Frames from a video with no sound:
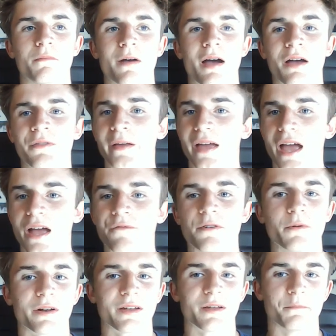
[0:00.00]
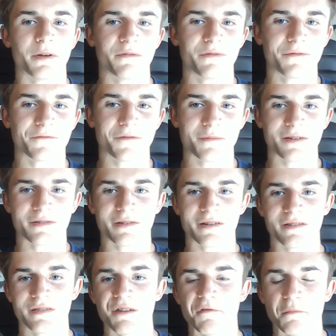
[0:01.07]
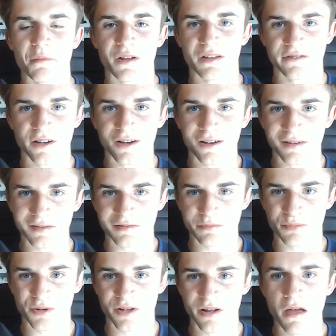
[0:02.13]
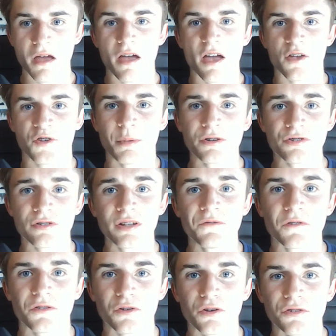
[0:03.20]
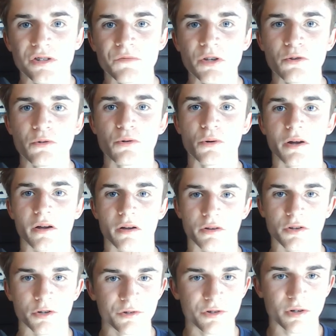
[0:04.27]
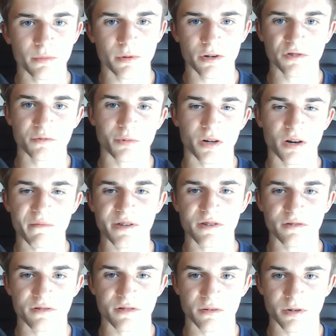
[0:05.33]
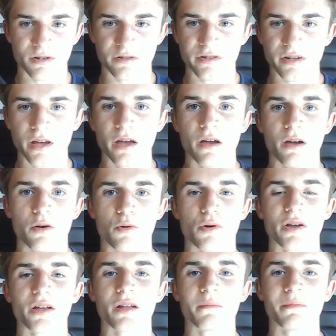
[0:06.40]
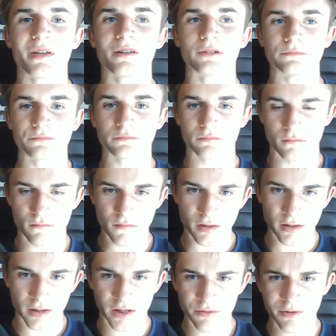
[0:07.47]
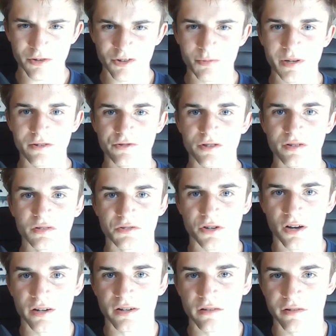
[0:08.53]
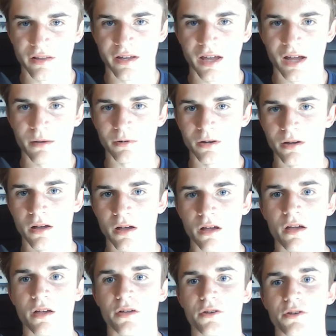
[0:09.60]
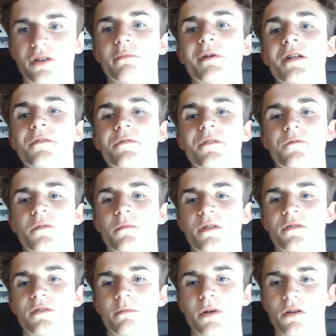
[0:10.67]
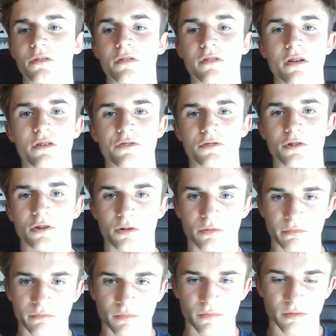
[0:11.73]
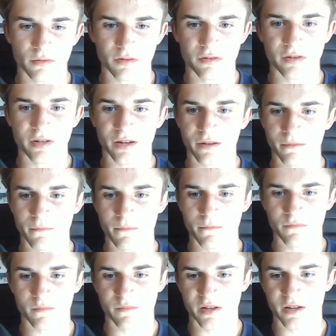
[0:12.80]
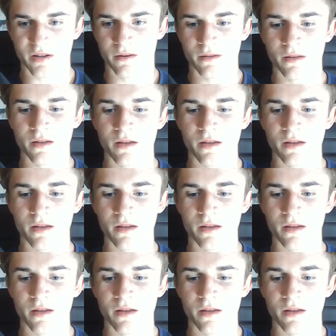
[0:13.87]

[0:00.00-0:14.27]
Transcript: I think everyone can benefit from this because everybody talks, but especially for those of you who are YouTubers, want to be YouTubers, who are going to be giving speeches, talking to the camera, you're going to benefit from this the most. So stick here.